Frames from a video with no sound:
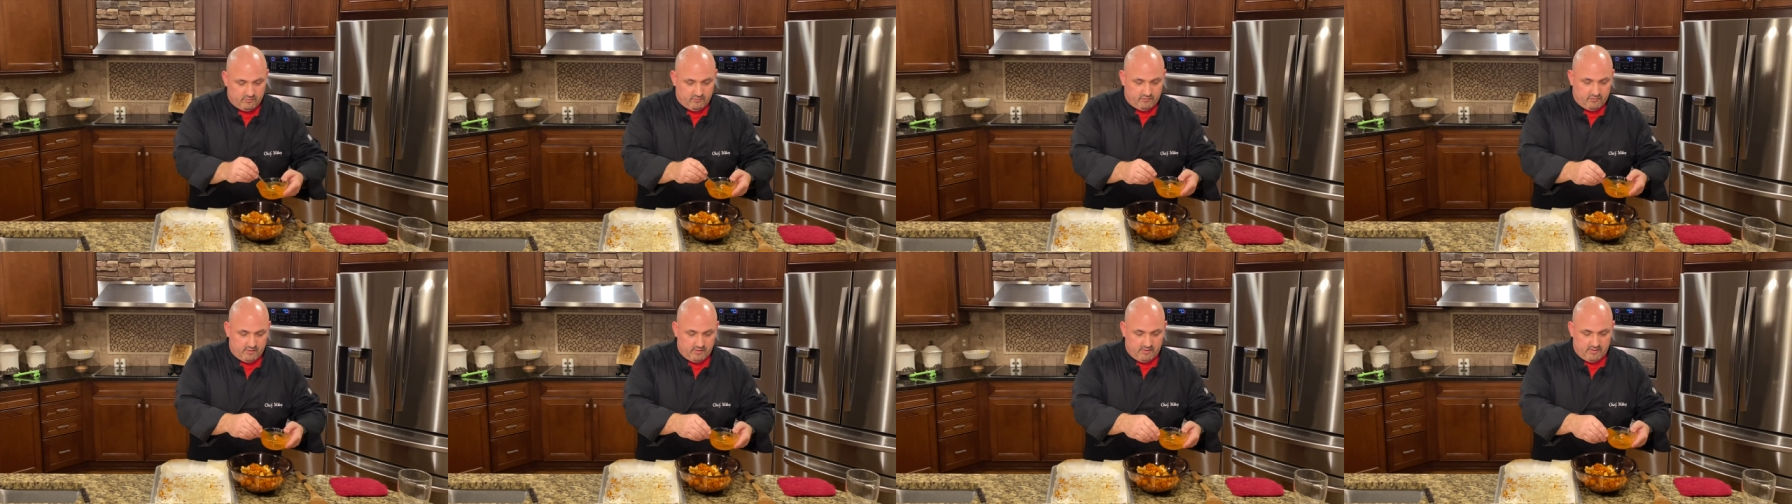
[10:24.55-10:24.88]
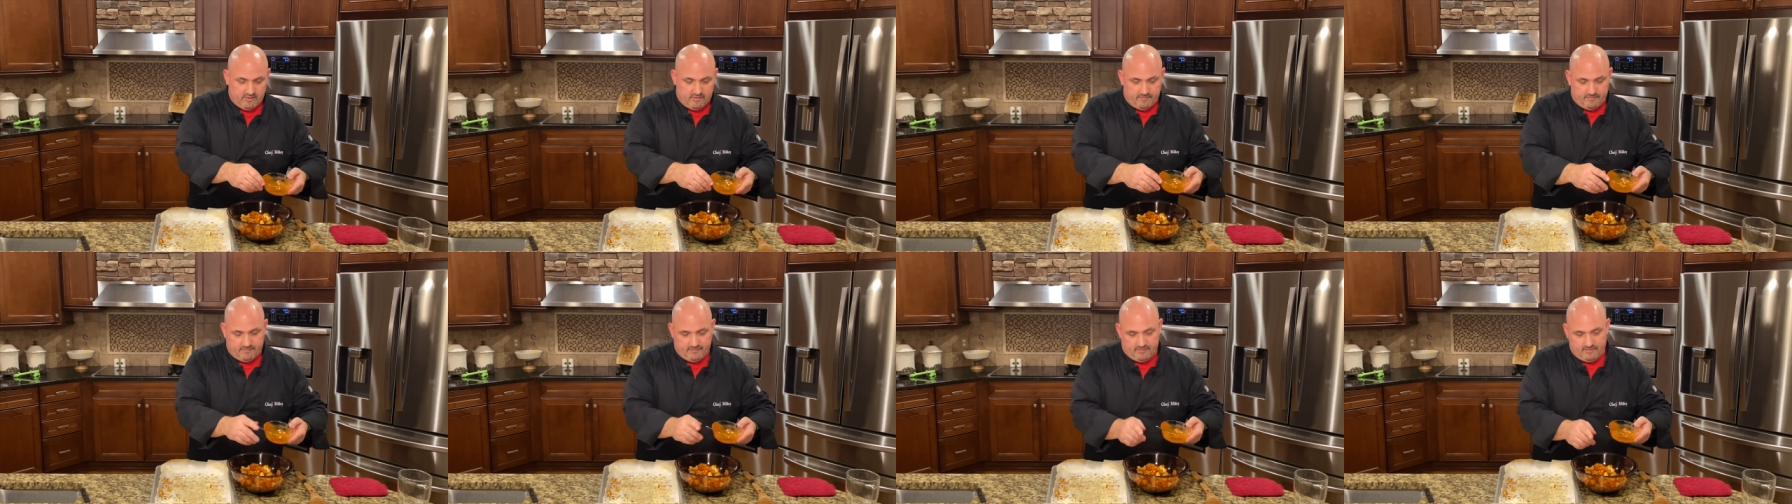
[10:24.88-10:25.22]
for the,
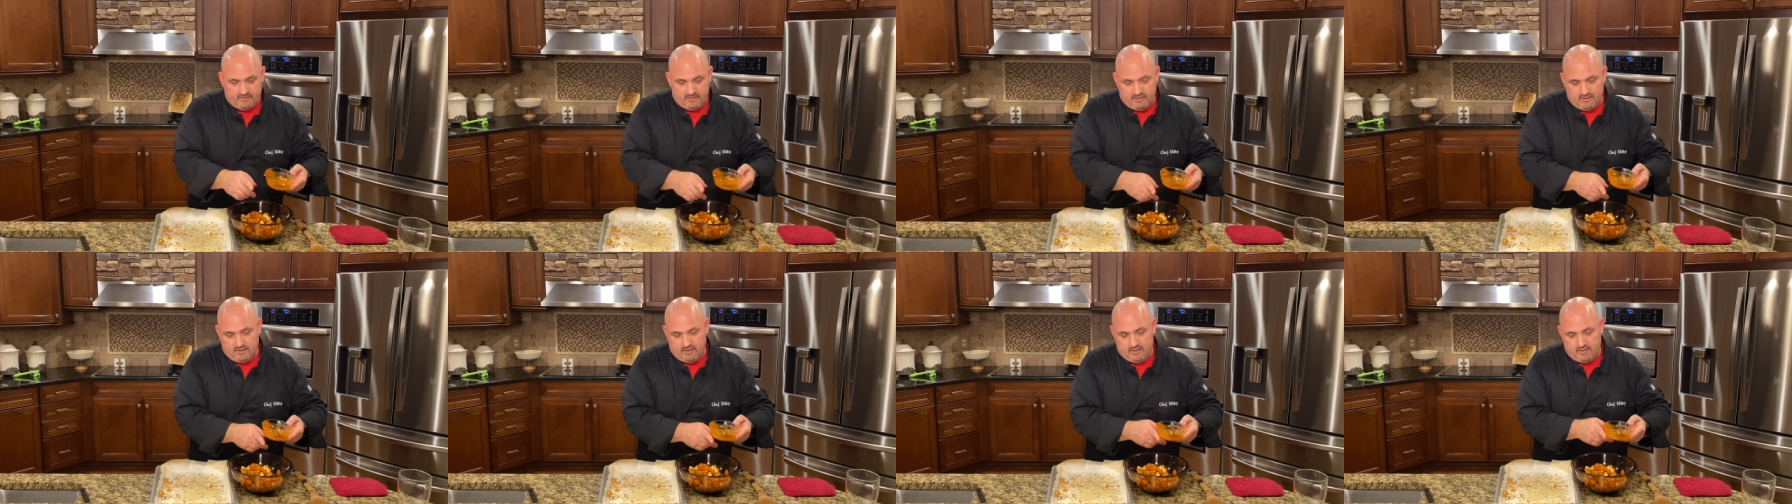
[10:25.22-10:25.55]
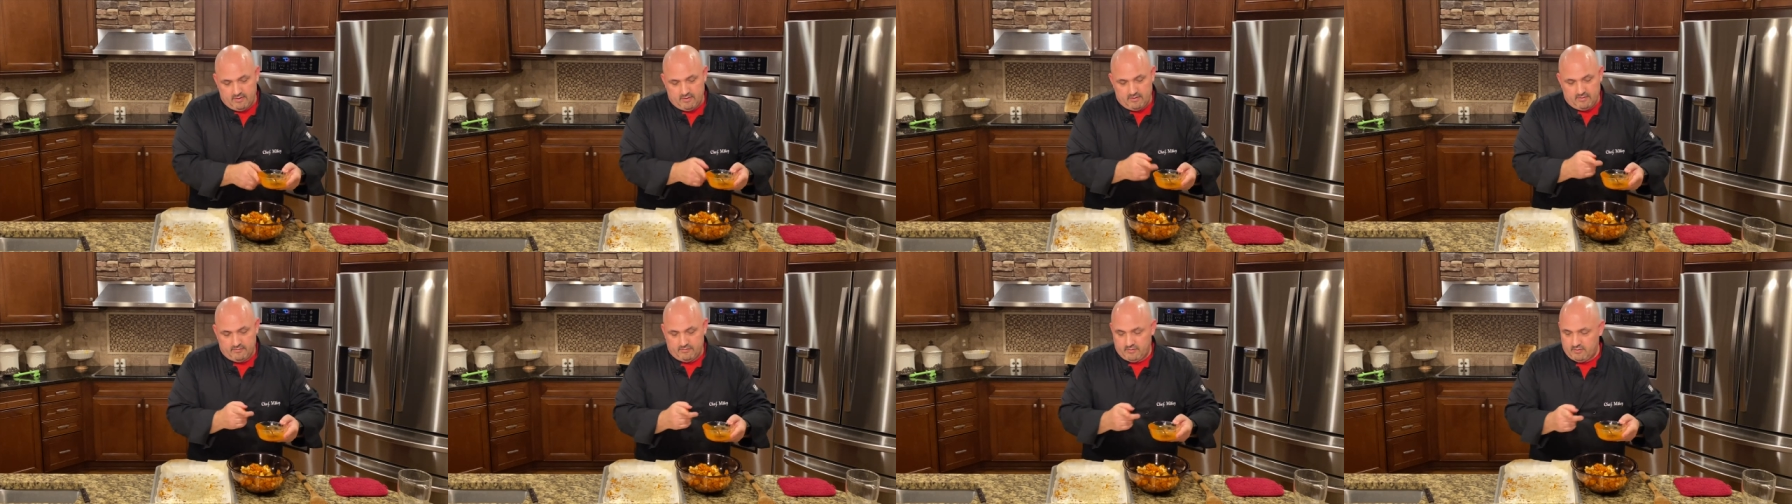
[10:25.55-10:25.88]

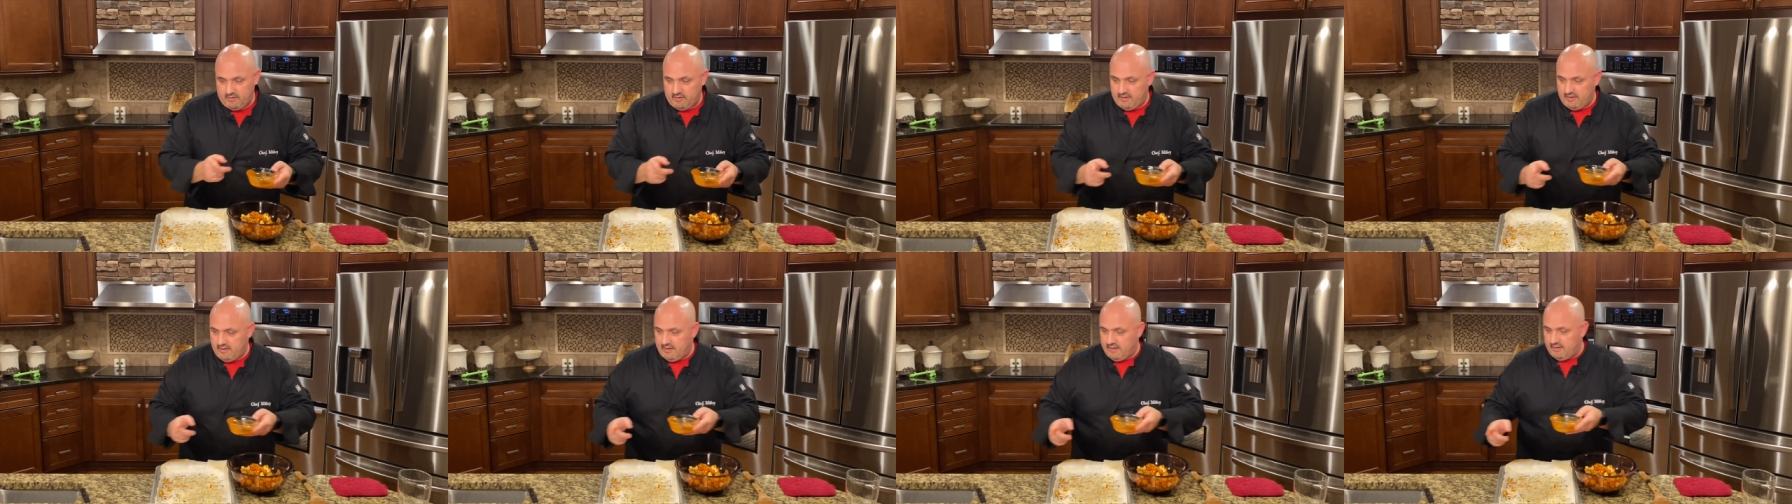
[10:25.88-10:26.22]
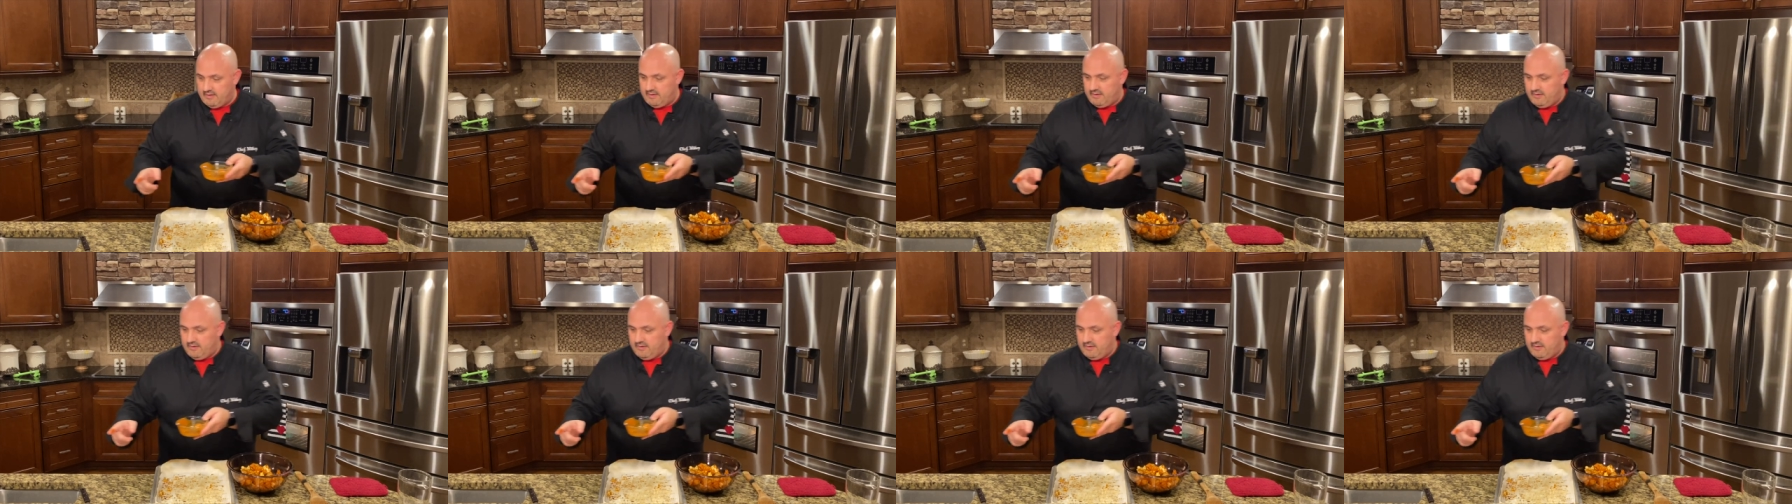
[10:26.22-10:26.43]
for the end,